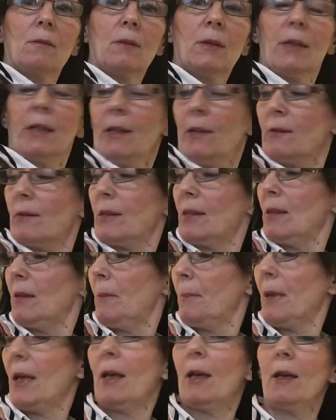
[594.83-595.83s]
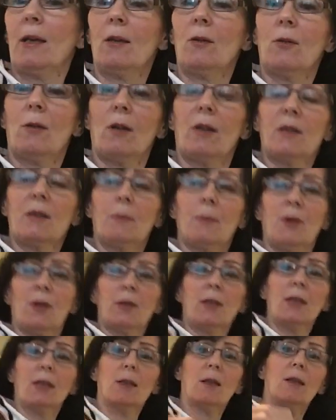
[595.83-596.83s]
Here's the bag
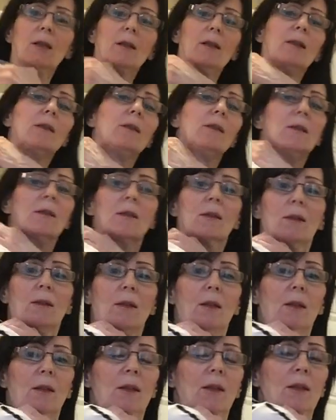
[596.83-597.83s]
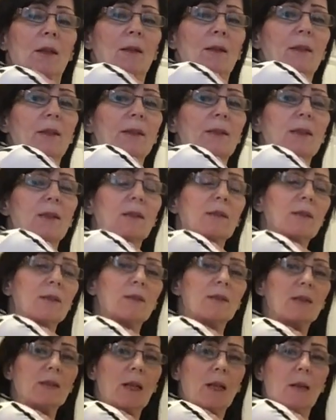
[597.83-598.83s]
crossbody, guys. This is the
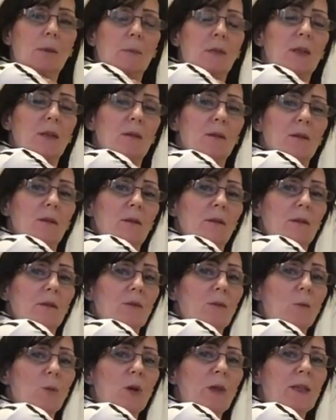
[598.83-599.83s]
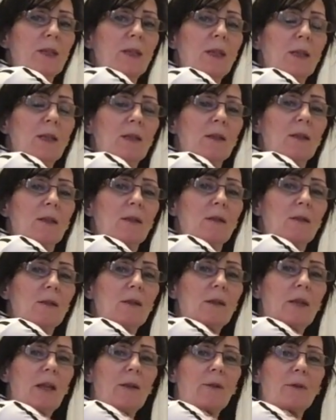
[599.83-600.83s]
salmon, the one in
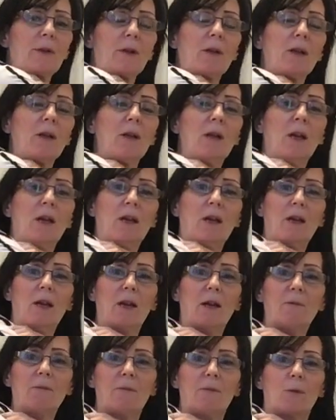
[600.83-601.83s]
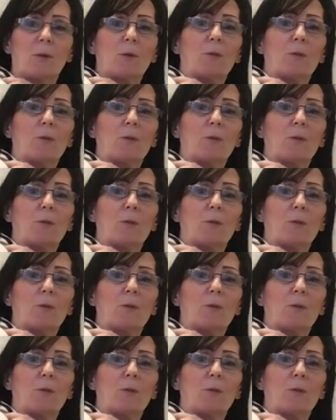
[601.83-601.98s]
leather. And for